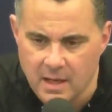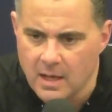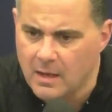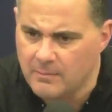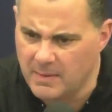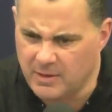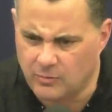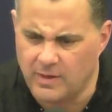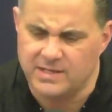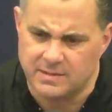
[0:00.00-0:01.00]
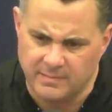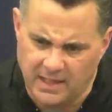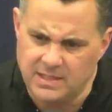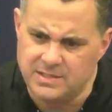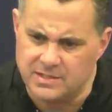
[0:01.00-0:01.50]
Maybe create some
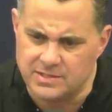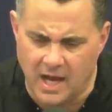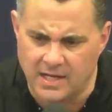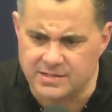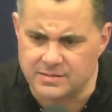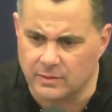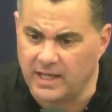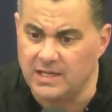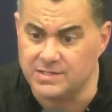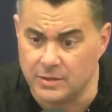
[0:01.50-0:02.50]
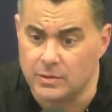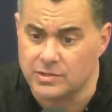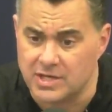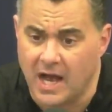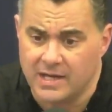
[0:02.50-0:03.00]
easy shots or easier
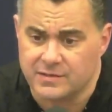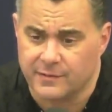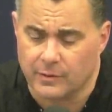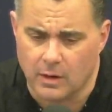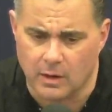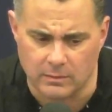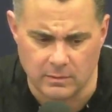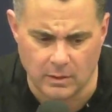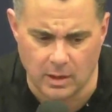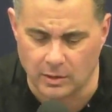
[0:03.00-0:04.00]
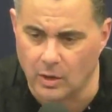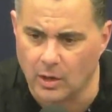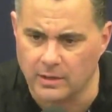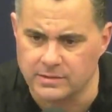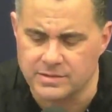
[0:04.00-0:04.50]
shots for our
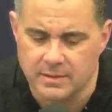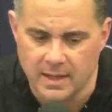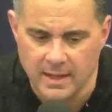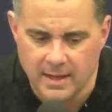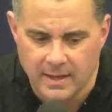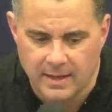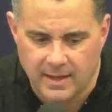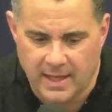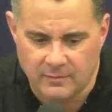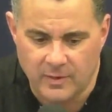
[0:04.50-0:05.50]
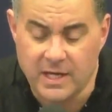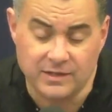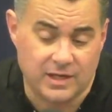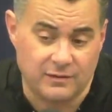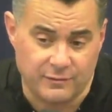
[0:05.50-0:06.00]
guards. And we didn't
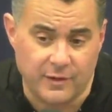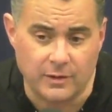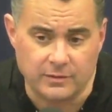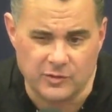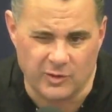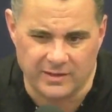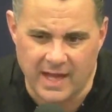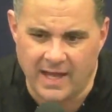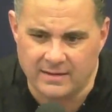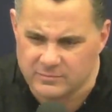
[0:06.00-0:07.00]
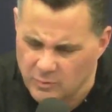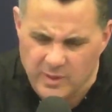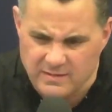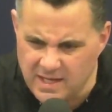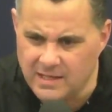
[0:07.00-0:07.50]
convert during that. We
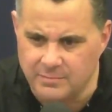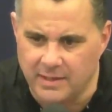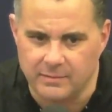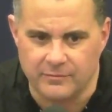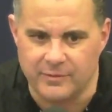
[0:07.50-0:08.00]
did, but not